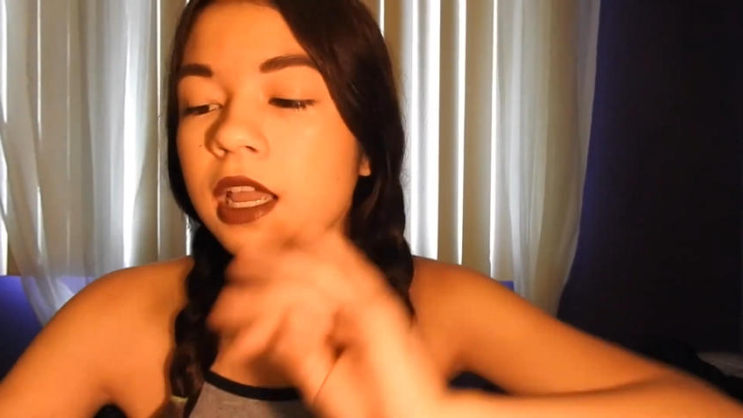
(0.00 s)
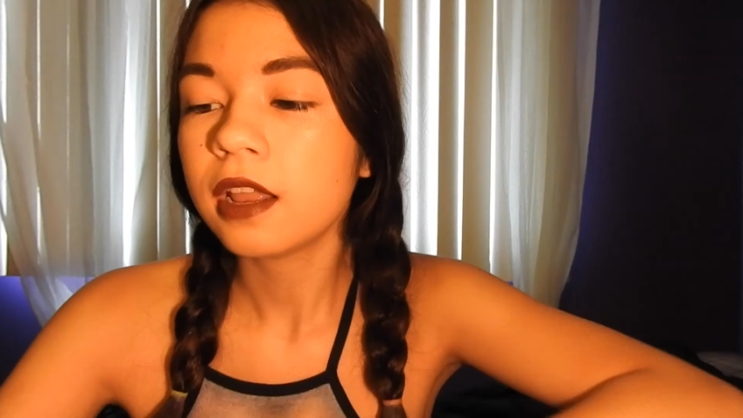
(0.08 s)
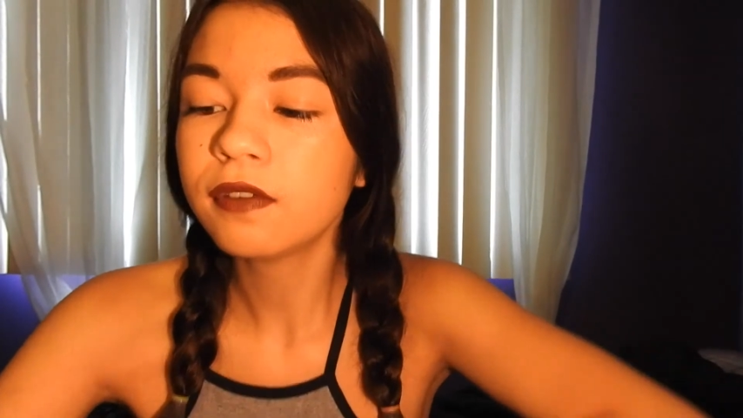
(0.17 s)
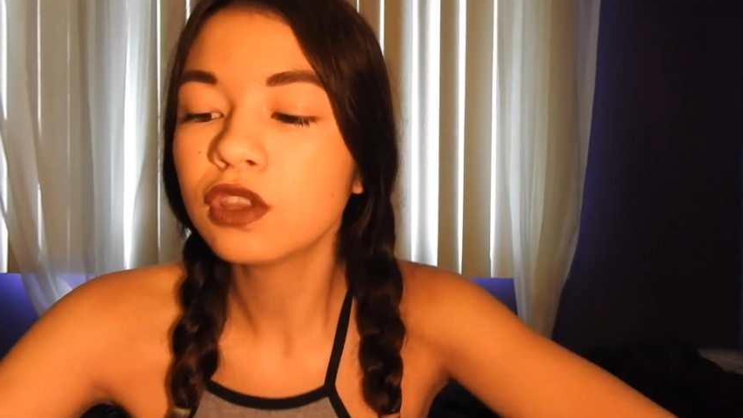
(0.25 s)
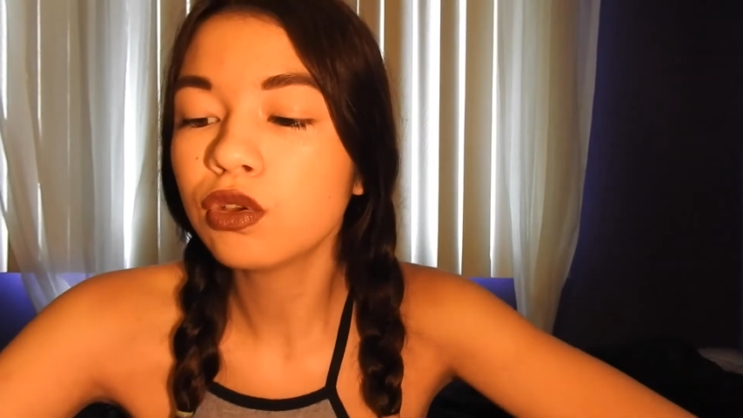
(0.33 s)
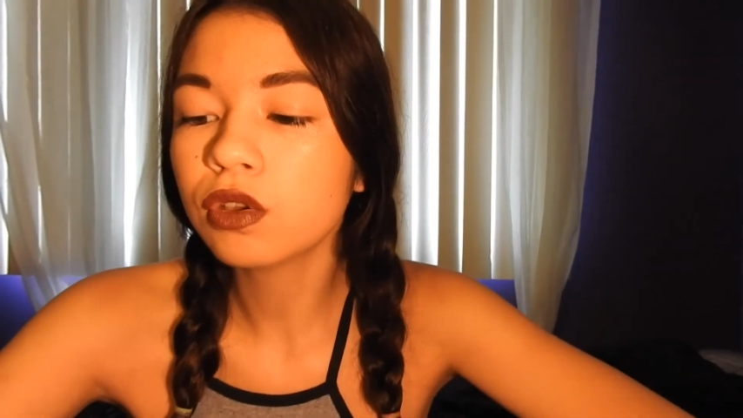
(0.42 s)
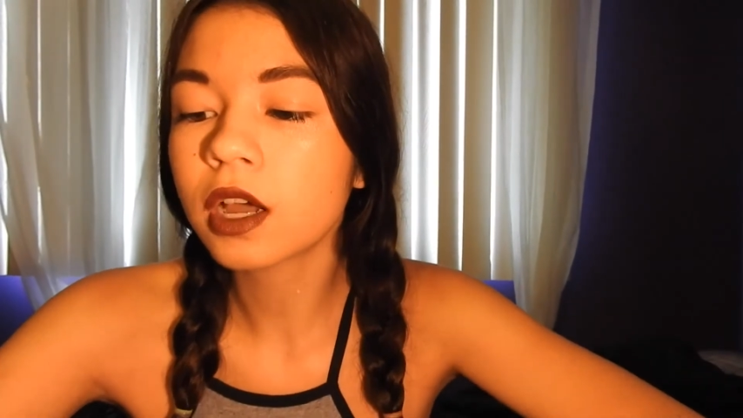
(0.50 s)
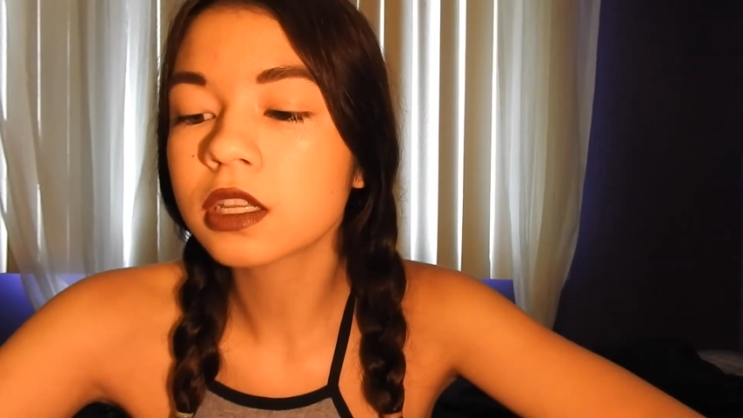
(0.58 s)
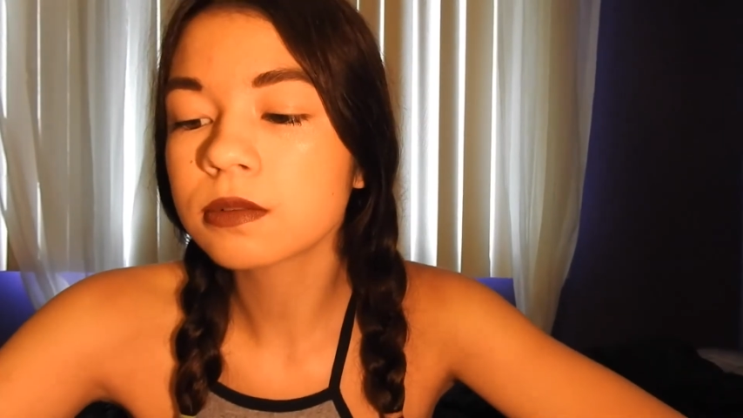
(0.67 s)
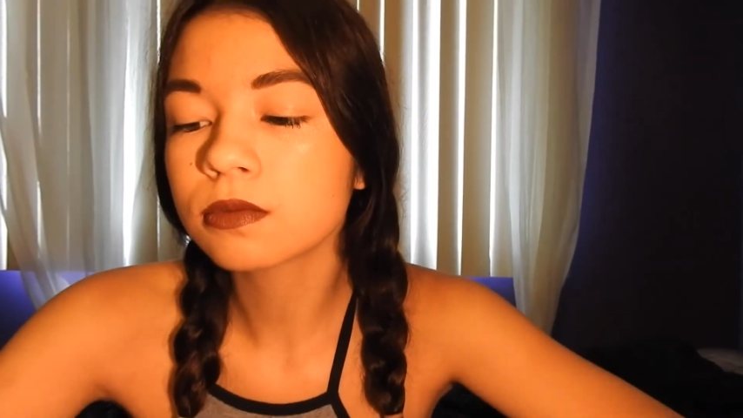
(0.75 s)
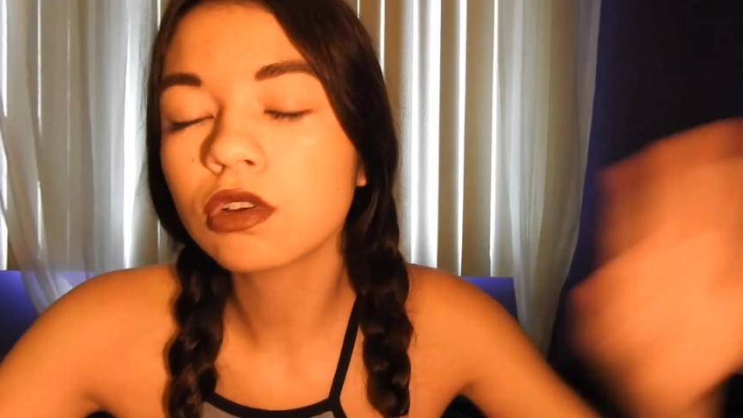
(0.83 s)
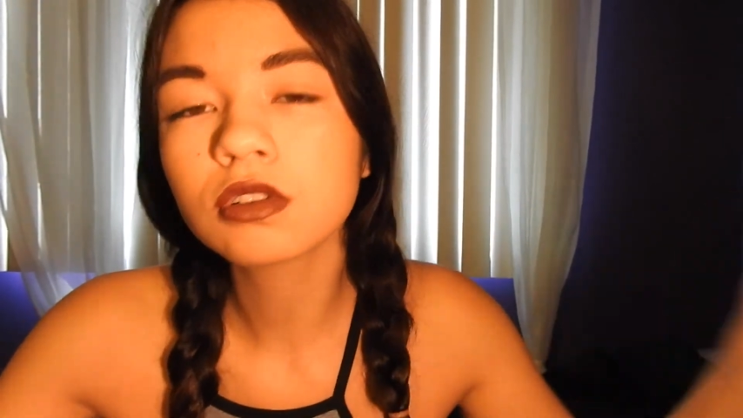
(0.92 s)
Even though you got
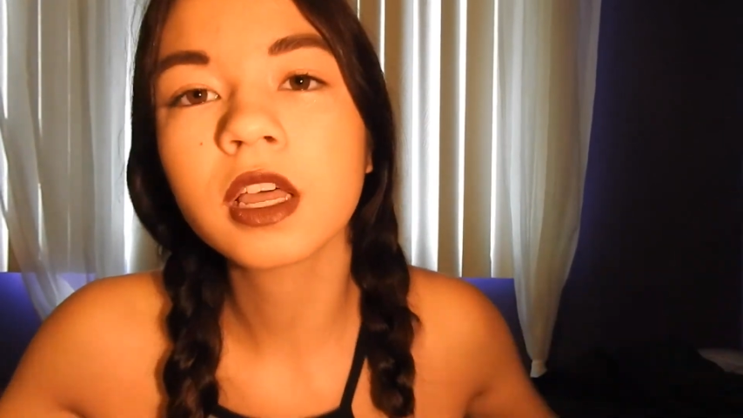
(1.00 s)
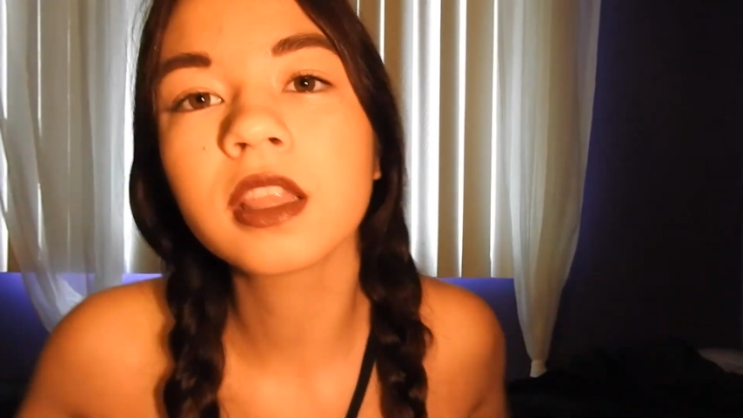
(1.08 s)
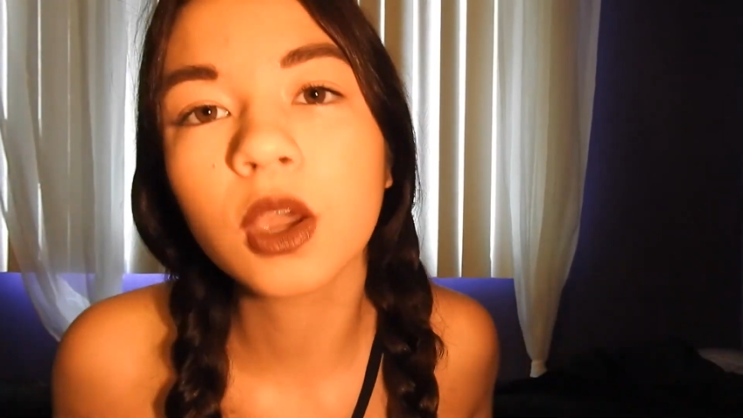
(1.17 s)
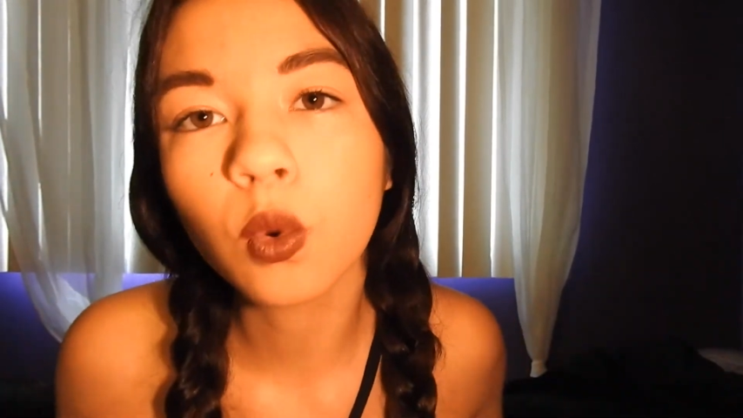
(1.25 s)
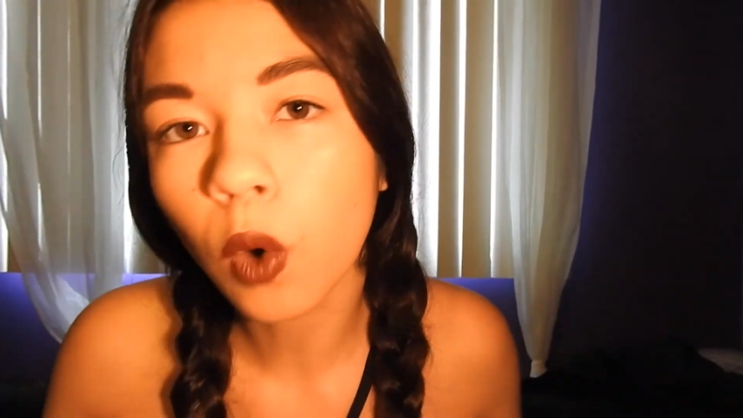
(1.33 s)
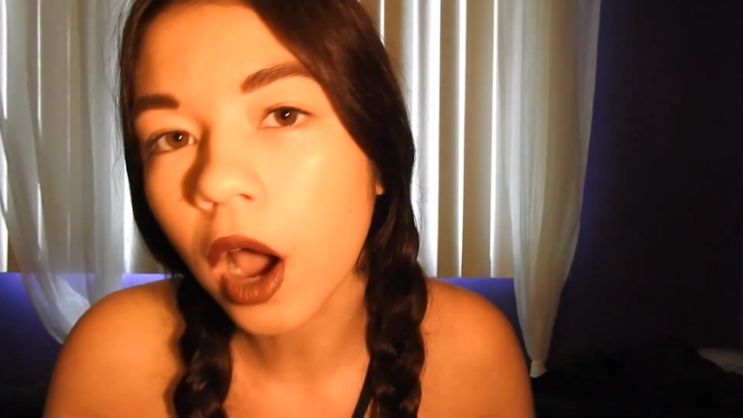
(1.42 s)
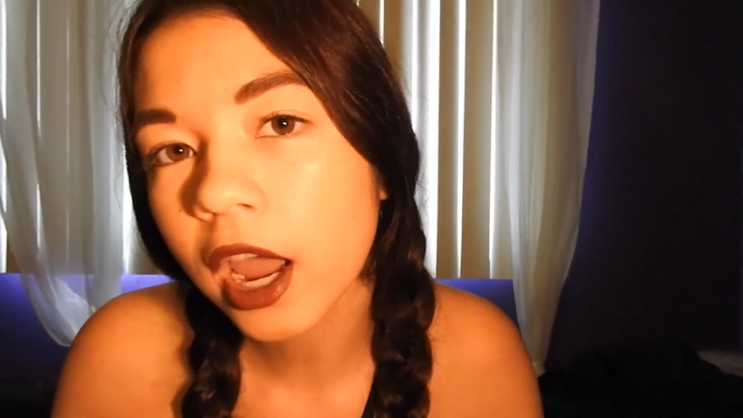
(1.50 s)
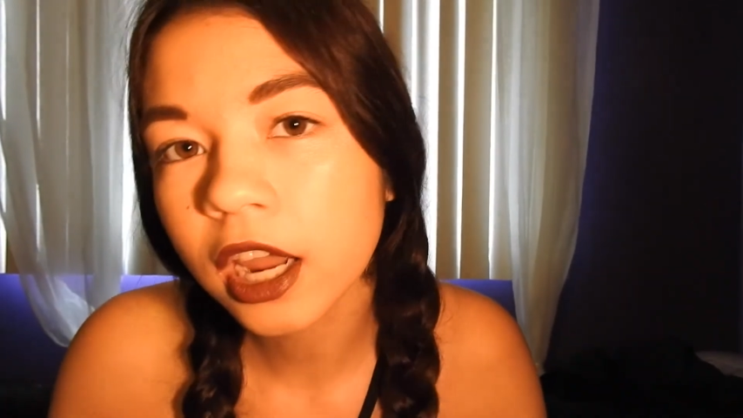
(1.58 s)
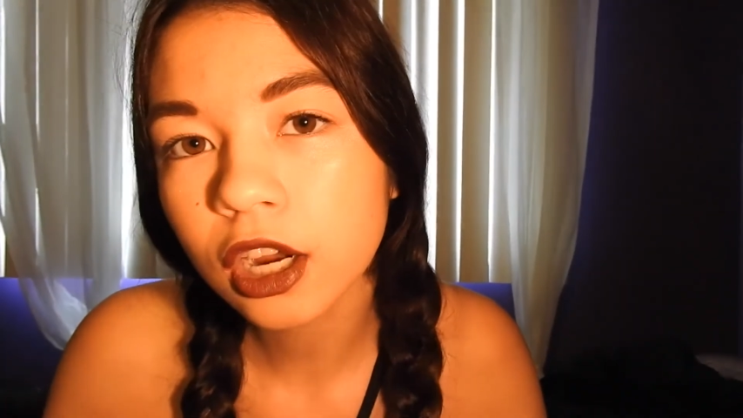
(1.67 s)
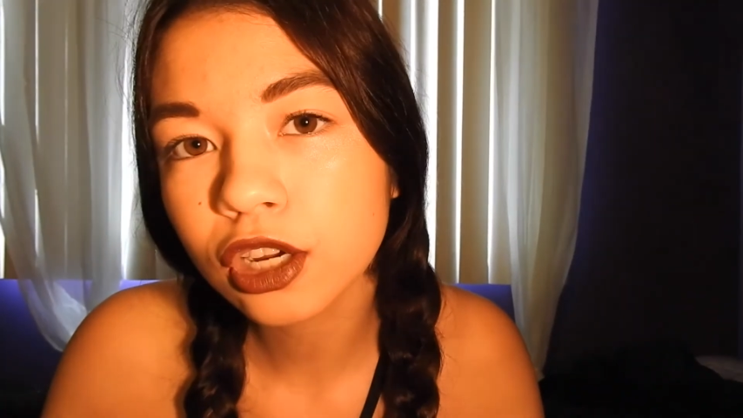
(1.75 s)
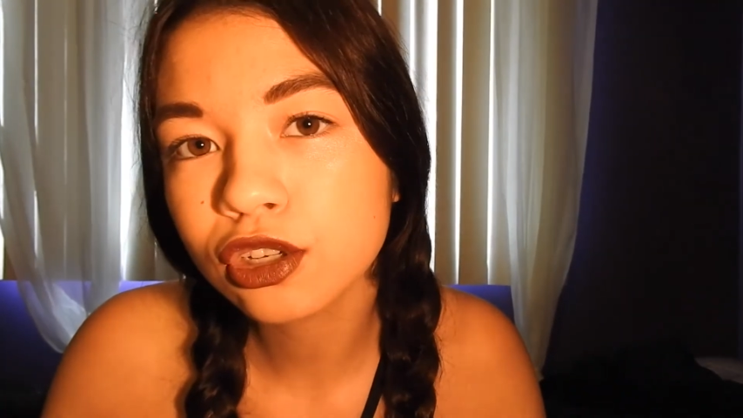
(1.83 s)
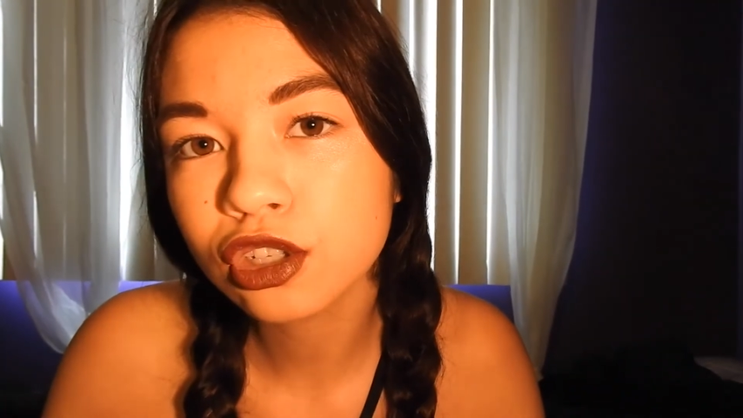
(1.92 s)
some clothes on, like,
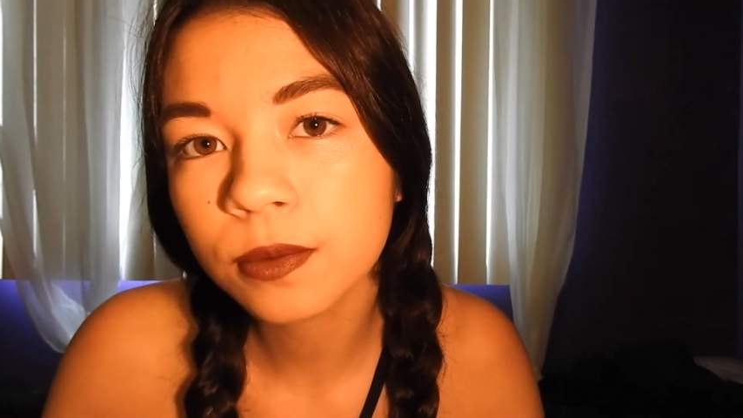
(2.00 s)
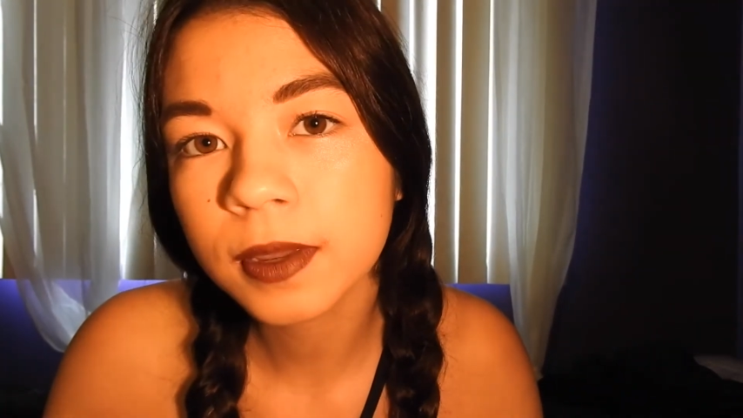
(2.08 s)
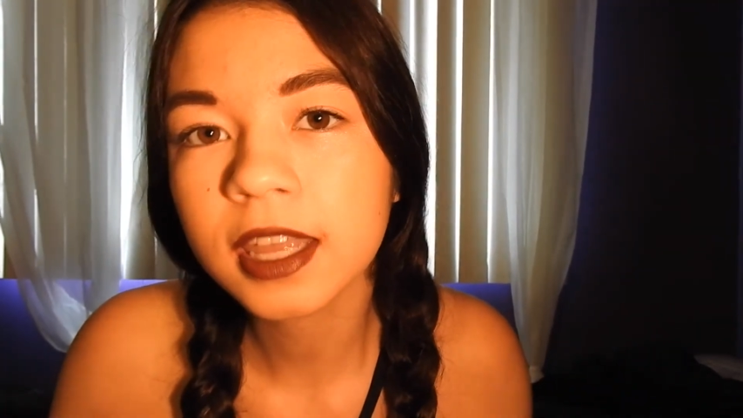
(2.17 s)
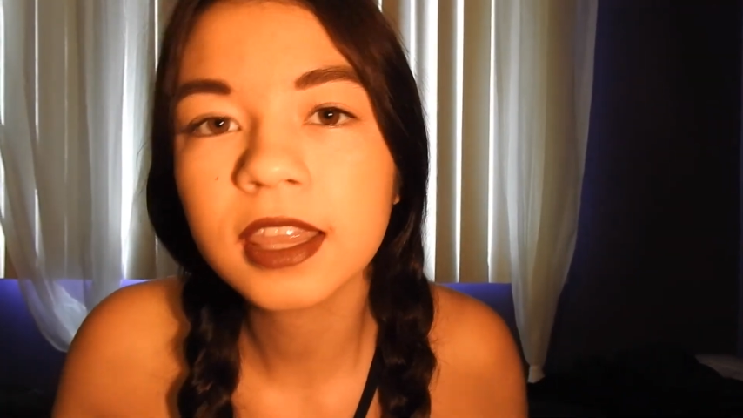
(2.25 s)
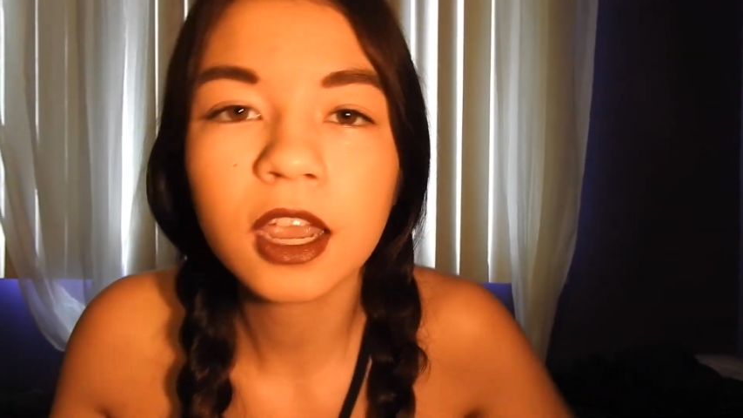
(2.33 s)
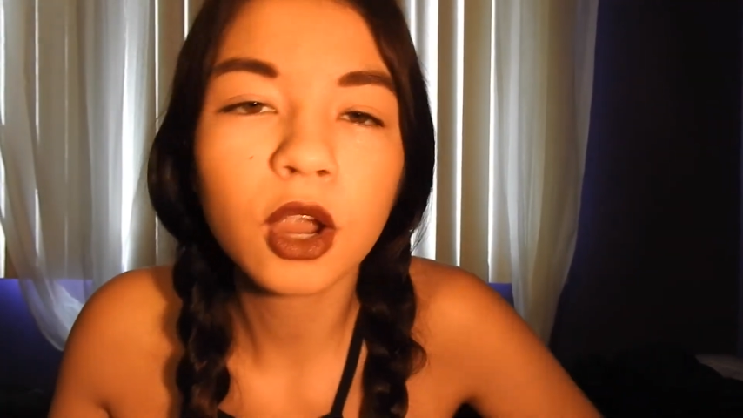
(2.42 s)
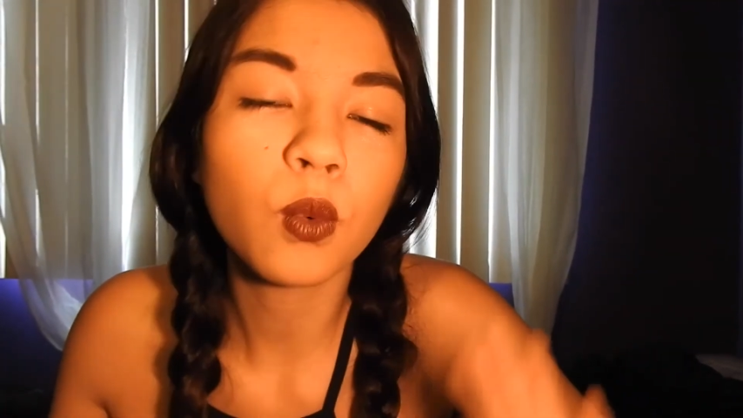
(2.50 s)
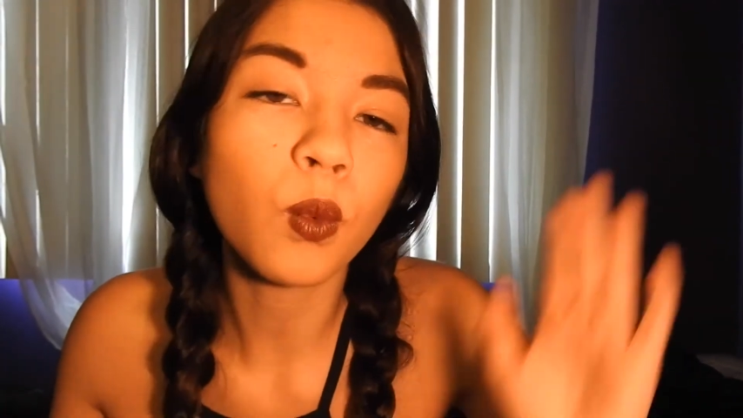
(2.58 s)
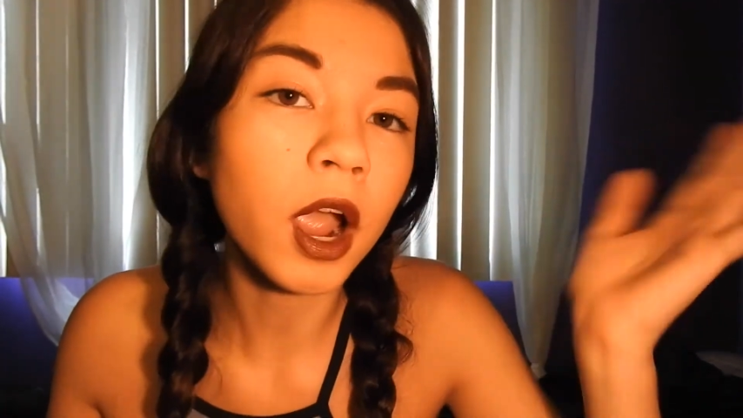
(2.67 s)
why are you zooming in there?